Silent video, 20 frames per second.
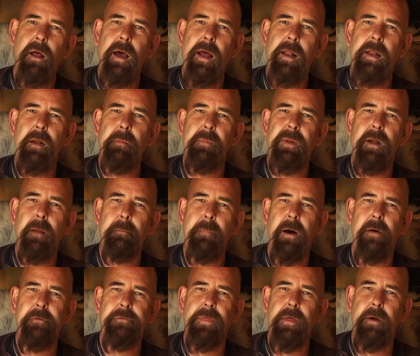a little bit
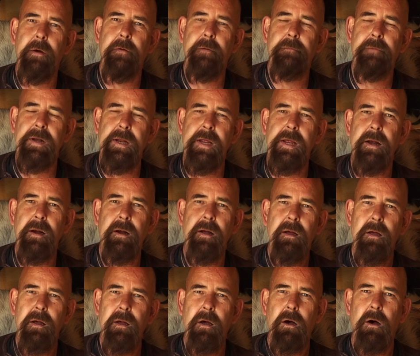about the Vanir
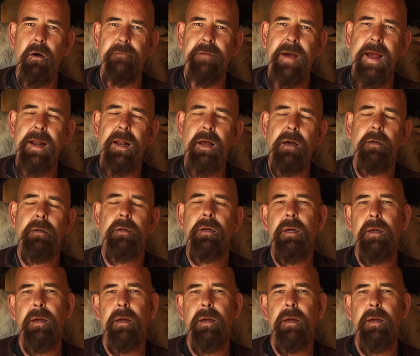or Vaner.